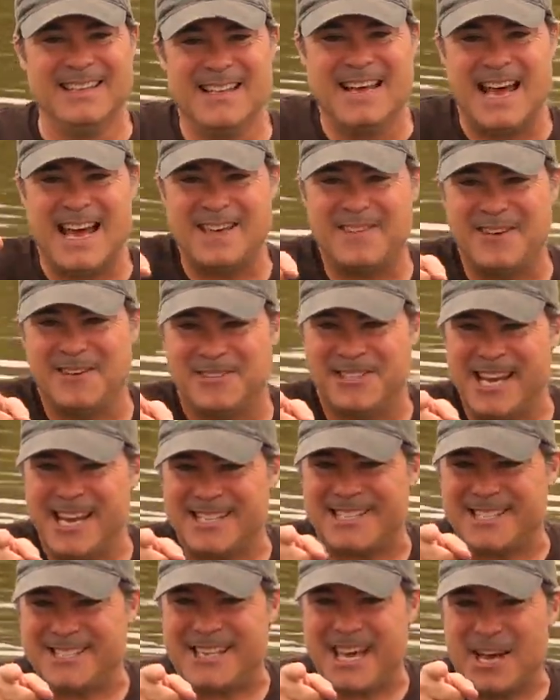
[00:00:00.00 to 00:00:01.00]
Hey there,
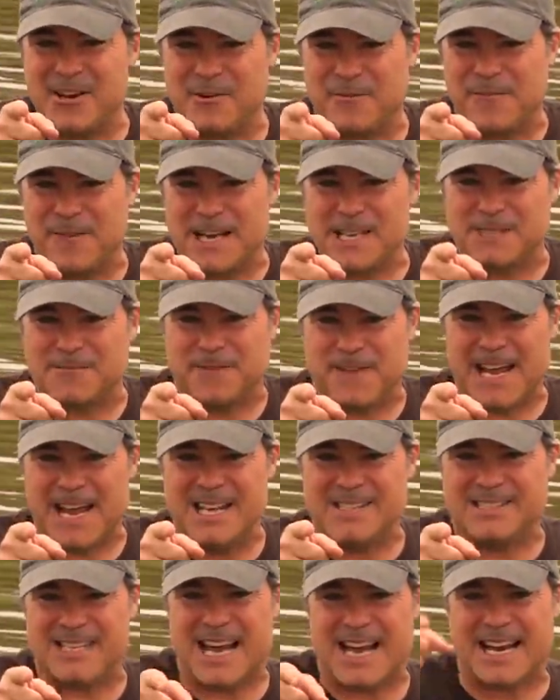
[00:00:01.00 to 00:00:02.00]
Texas Gator Fest
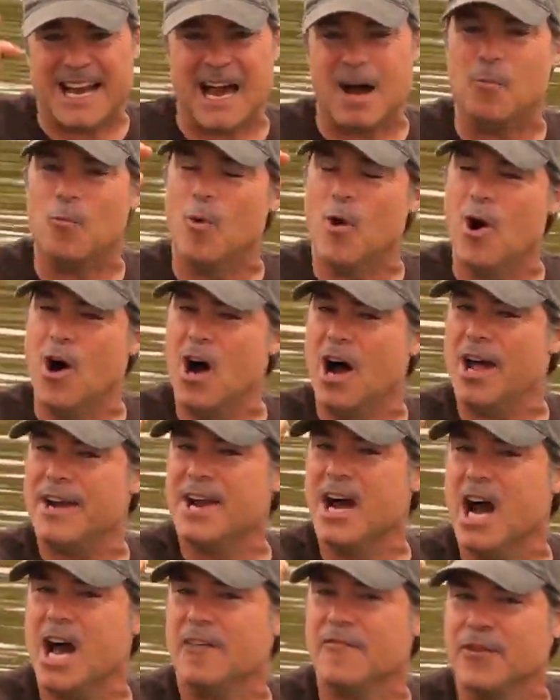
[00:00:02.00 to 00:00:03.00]
fans. I got
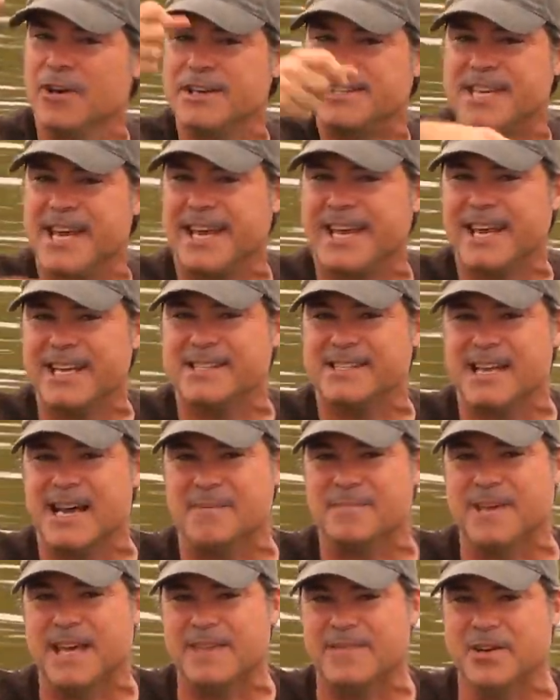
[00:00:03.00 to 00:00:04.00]
100 tickets
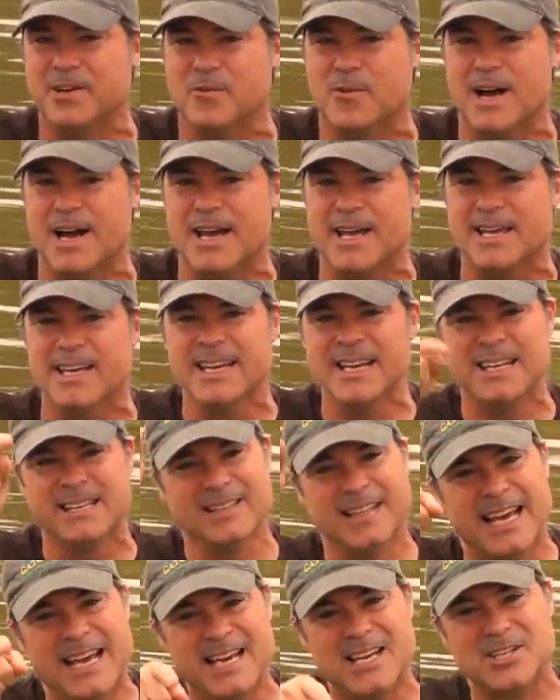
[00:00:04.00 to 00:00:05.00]
I'm giving away.
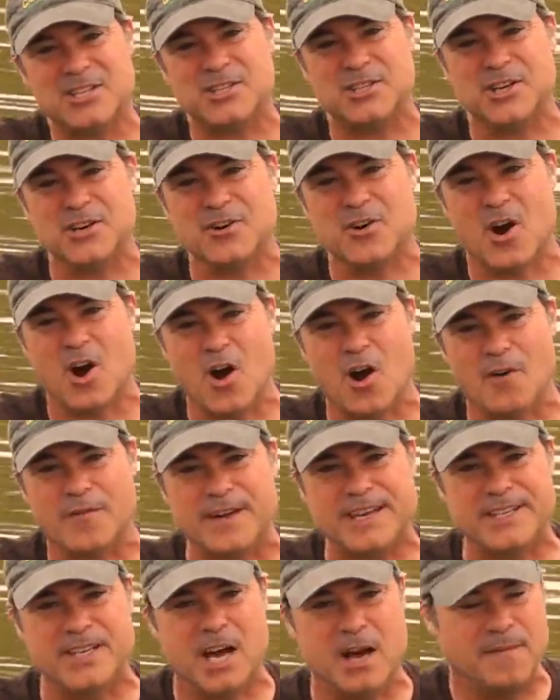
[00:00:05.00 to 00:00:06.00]
Last year,
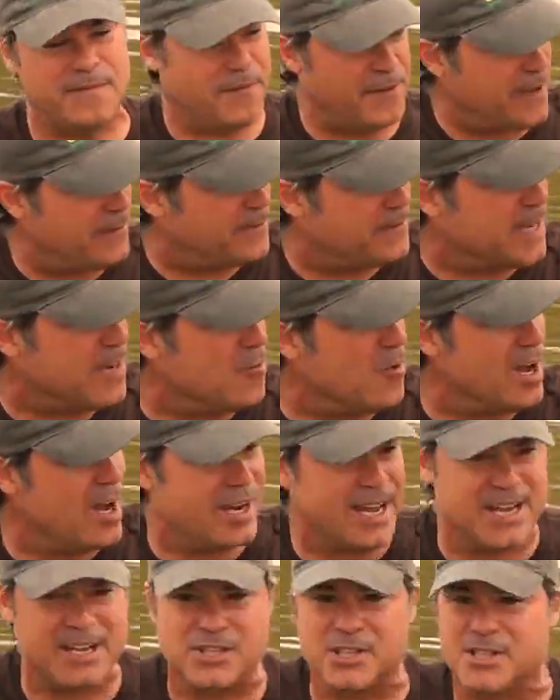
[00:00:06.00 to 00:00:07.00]
Harvey dumped
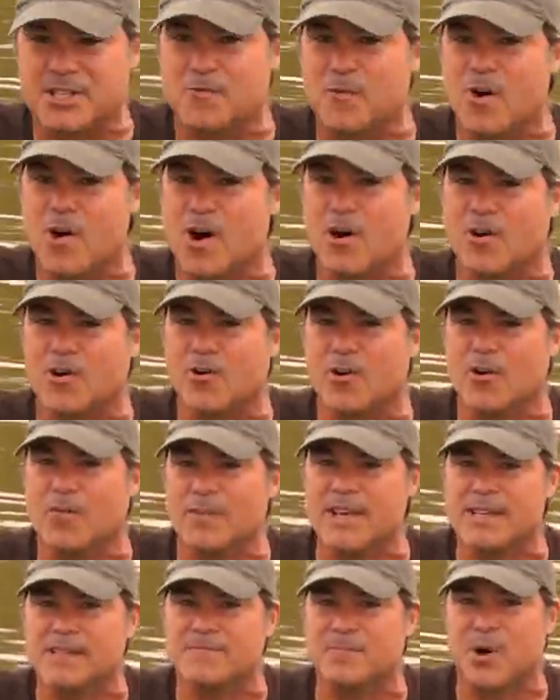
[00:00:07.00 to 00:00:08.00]
51 inches of water on
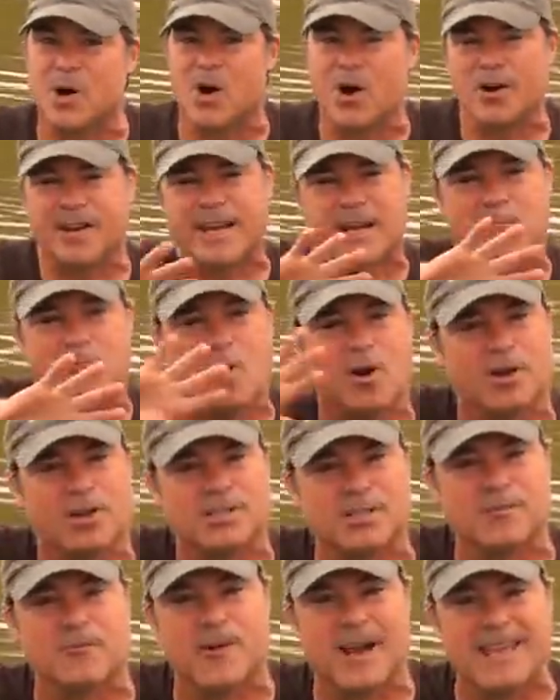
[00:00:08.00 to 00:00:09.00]
this park and
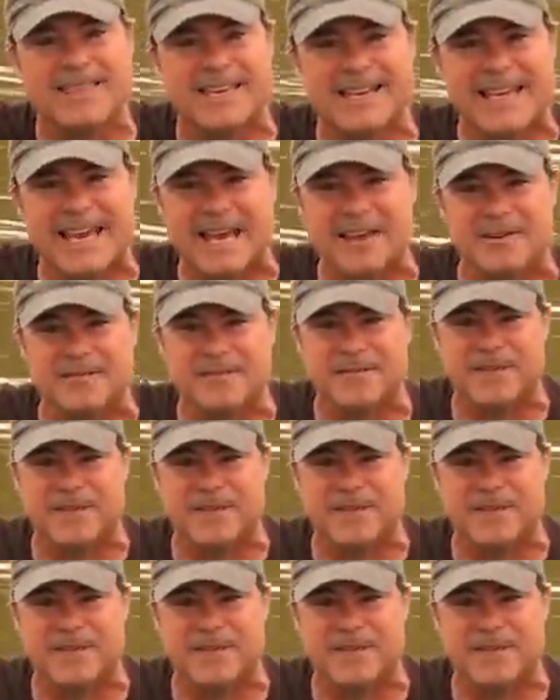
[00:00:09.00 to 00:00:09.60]
washed away the Gator